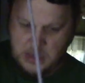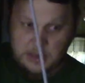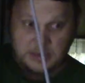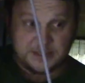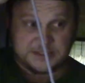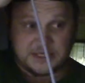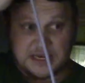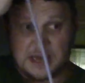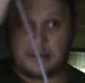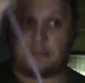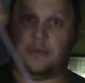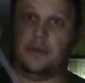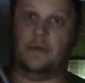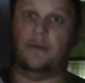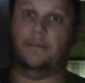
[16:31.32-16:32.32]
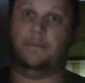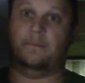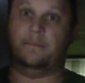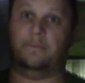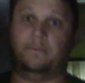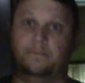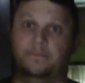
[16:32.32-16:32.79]
It is a camper, though.
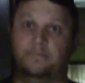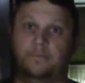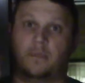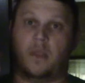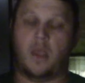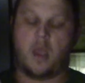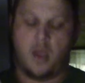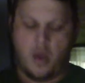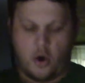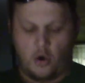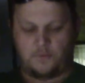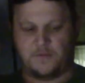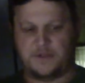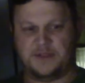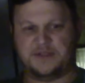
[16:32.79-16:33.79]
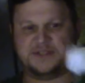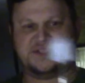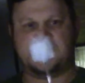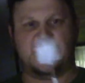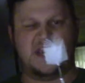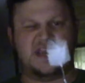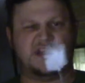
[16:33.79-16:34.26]
Yeah. Hopefully this
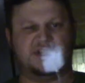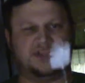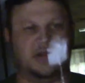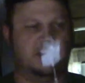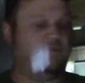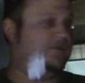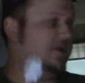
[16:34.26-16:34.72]
snake is going to